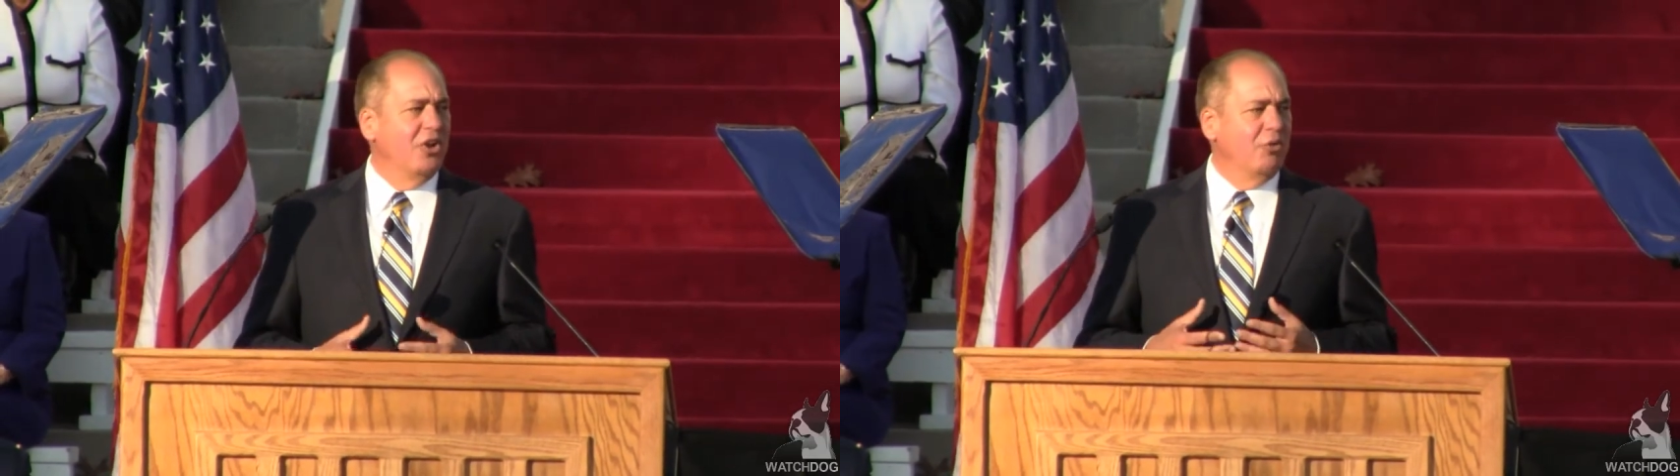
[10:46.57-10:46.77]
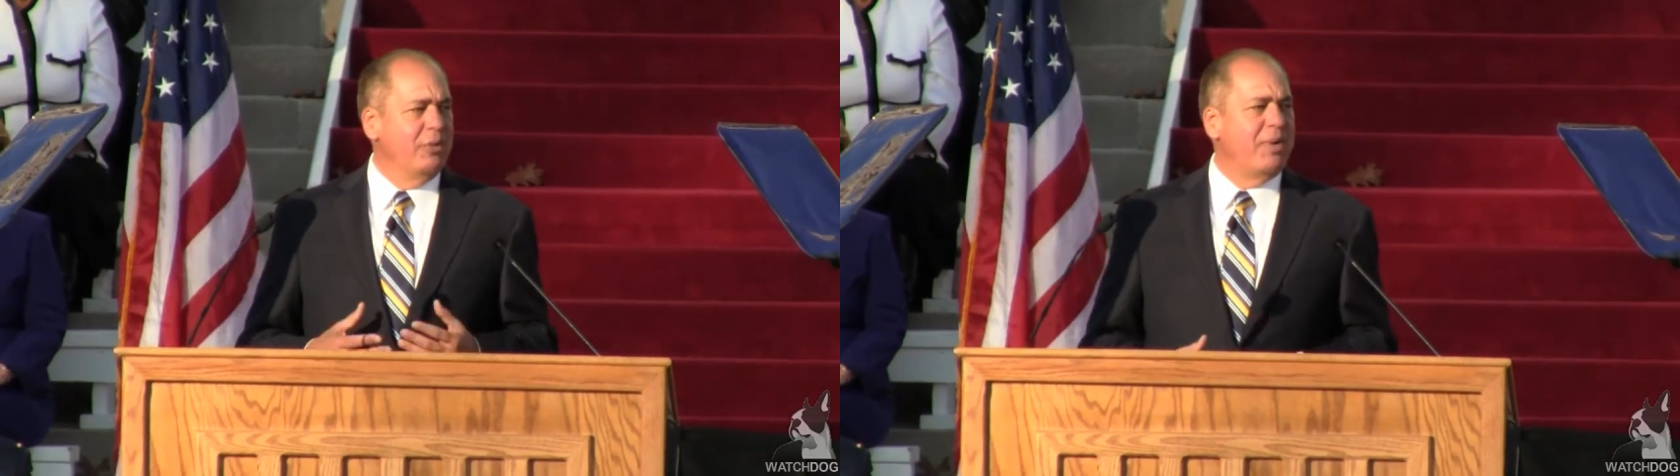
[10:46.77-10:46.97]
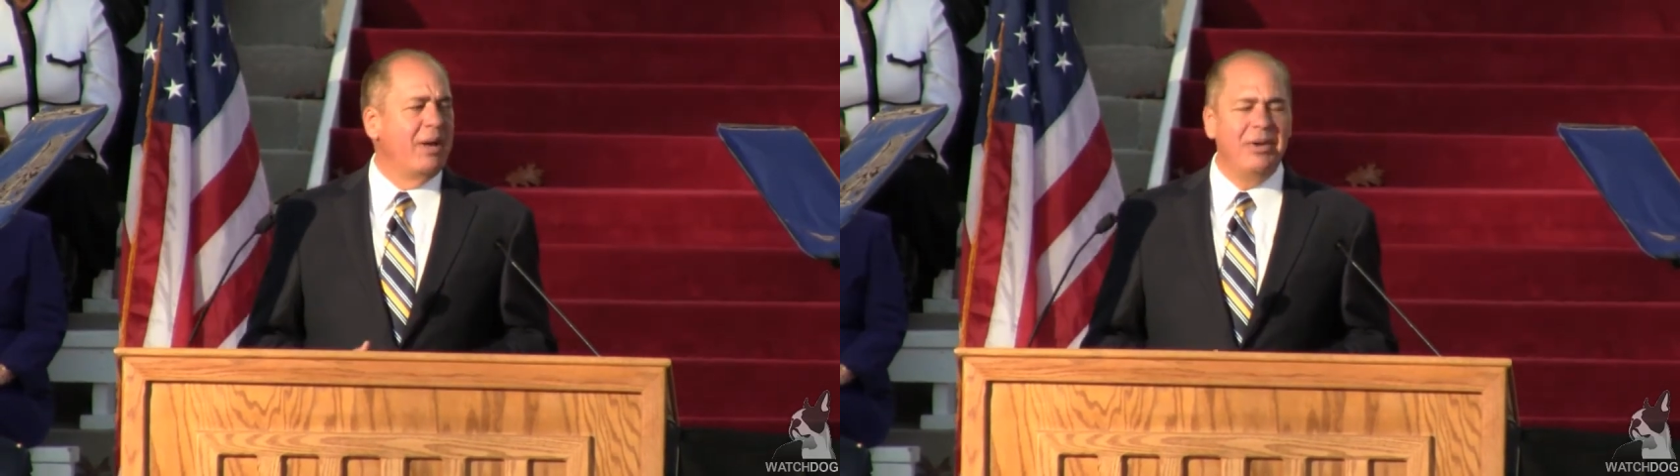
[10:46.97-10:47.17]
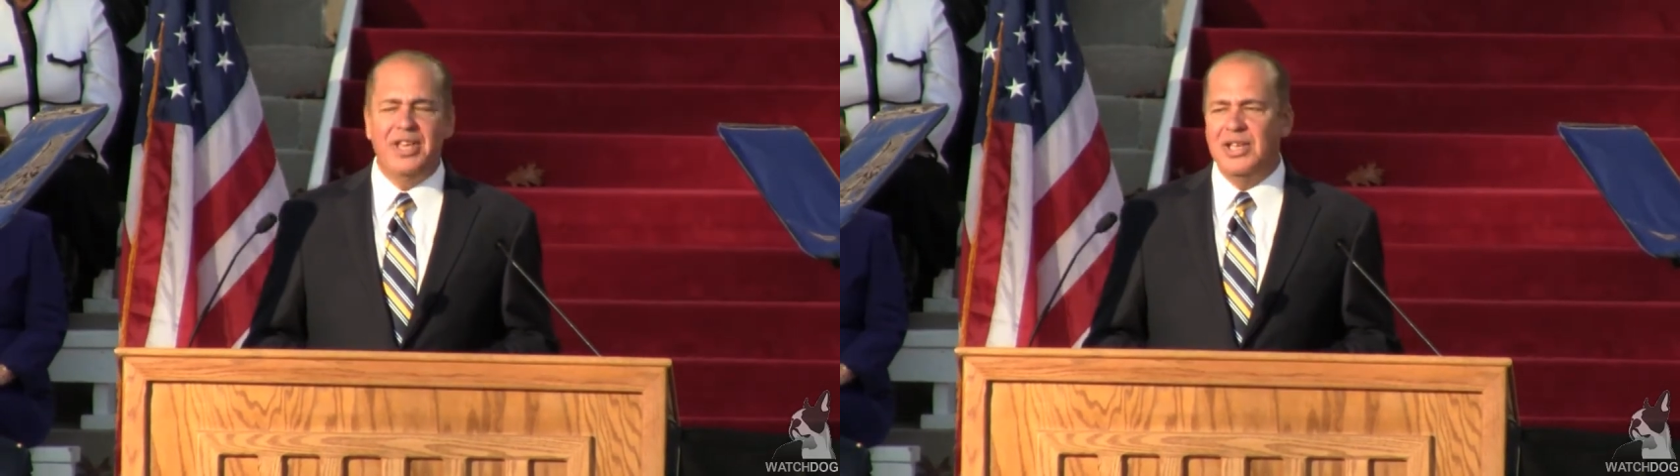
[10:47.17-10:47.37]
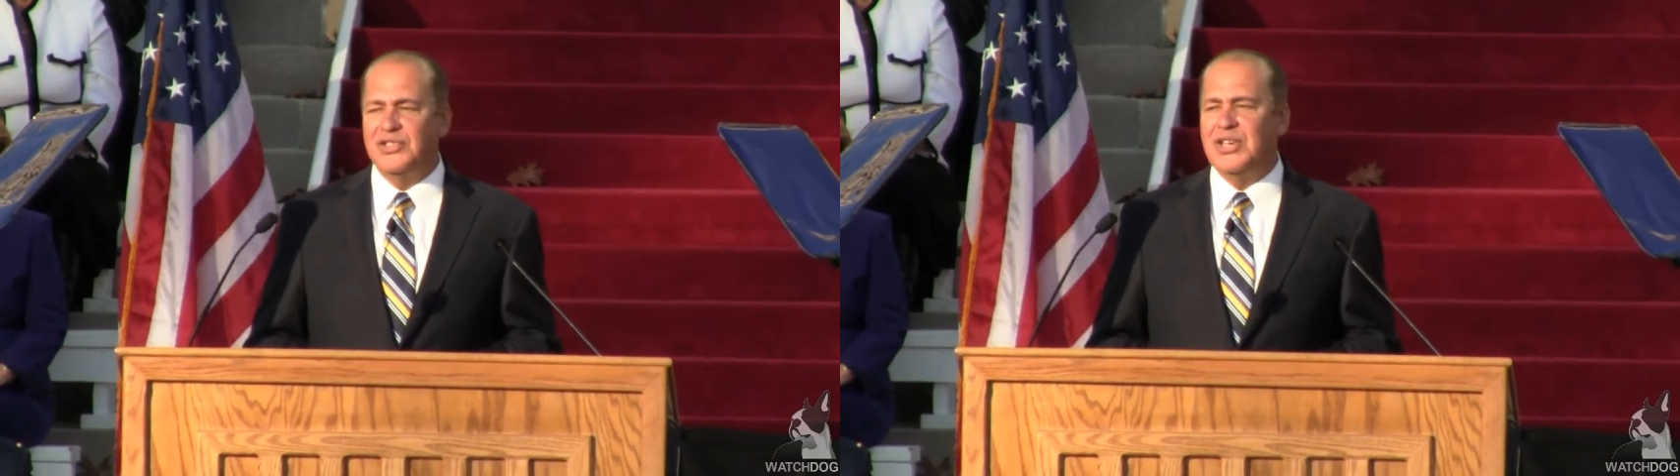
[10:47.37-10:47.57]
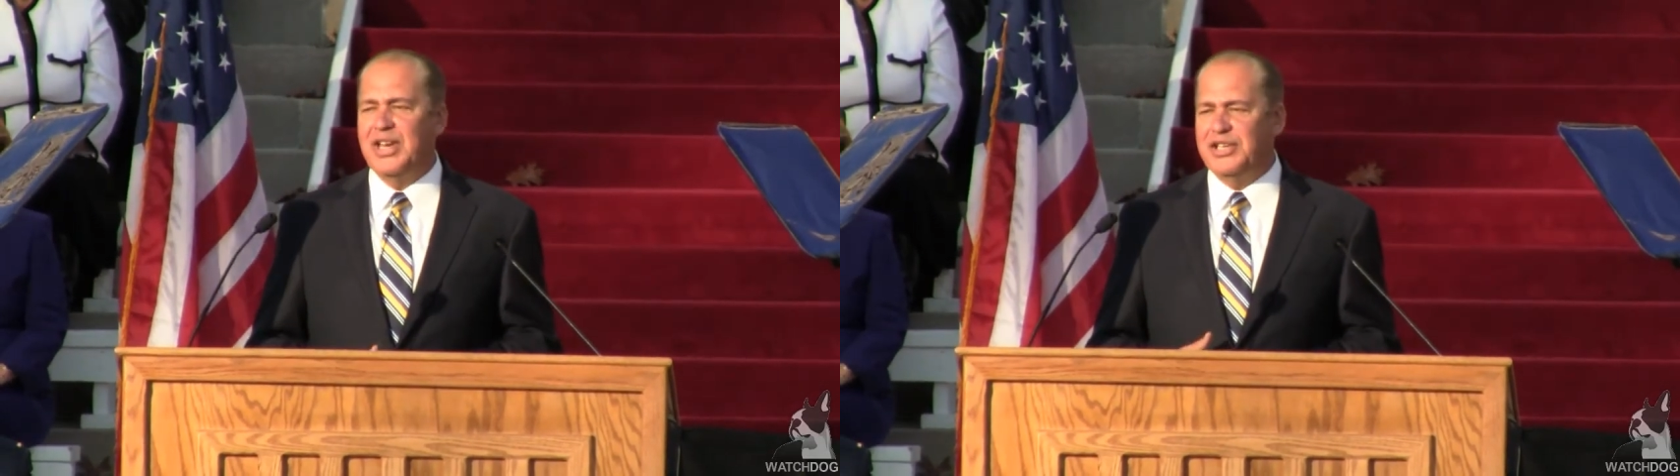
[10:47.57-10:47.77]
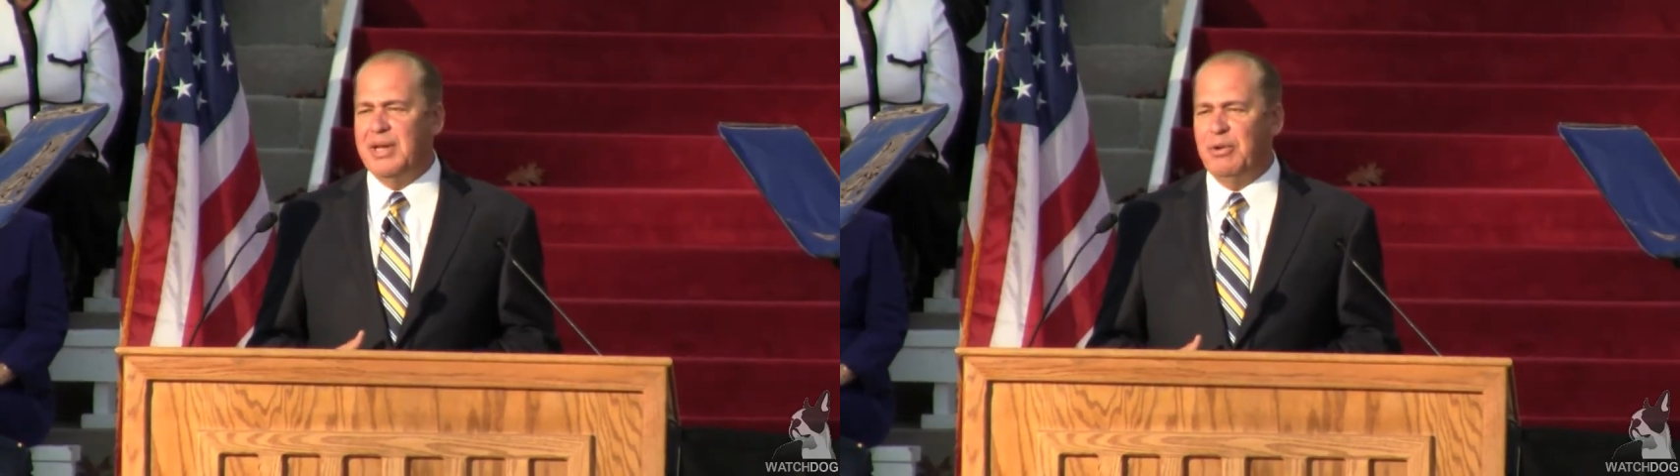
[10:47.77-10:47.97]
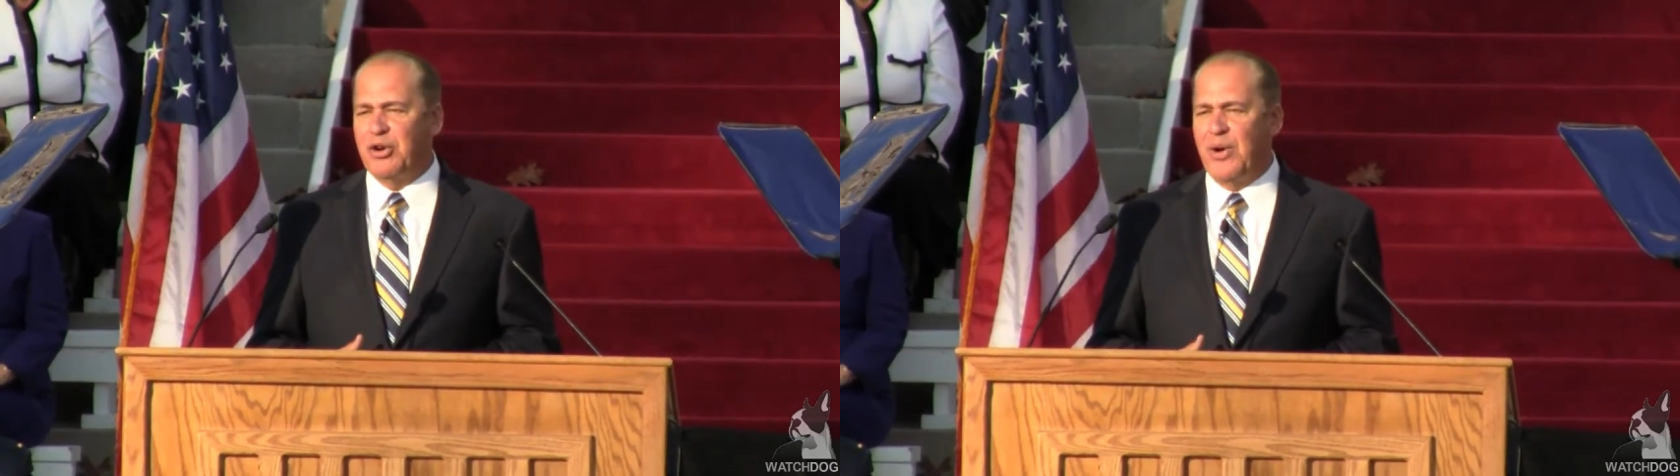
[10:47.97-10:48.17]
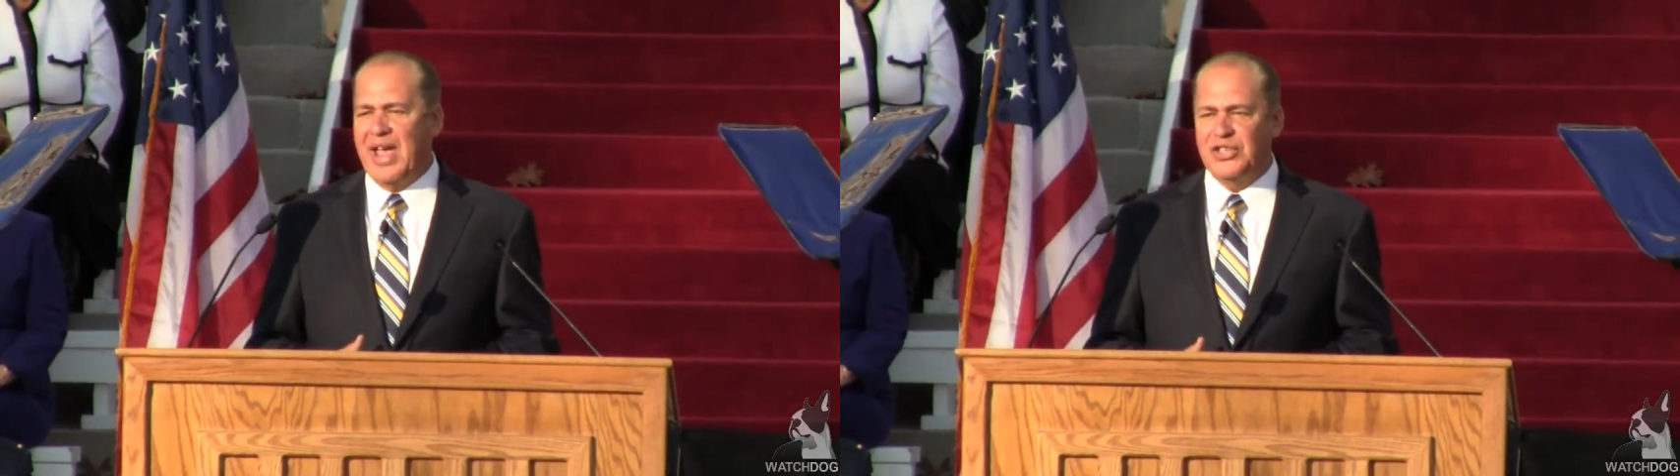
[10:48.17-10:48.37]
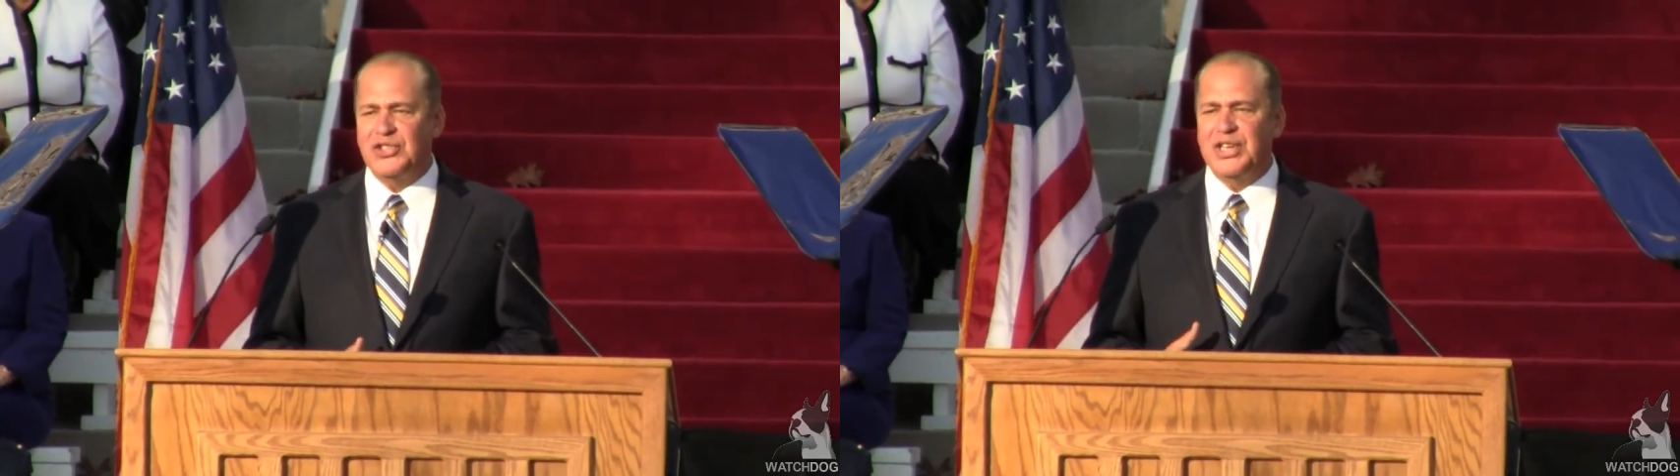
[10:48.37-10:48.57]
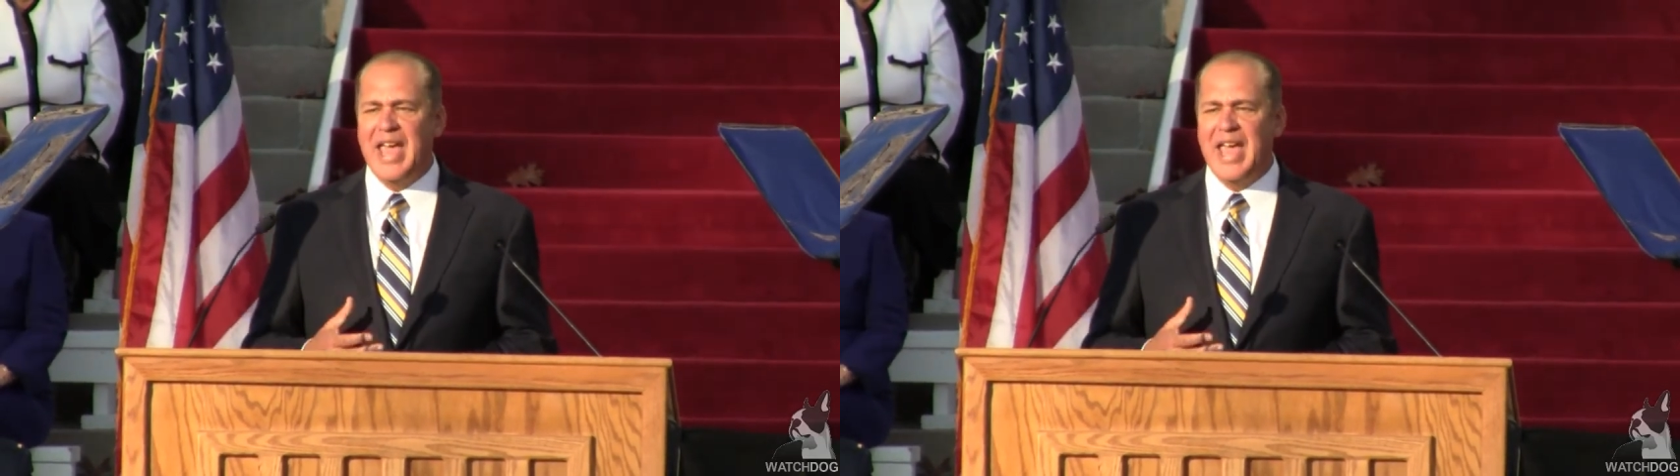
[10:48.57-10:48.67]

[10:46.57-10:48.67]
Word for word: Republicans and Democrats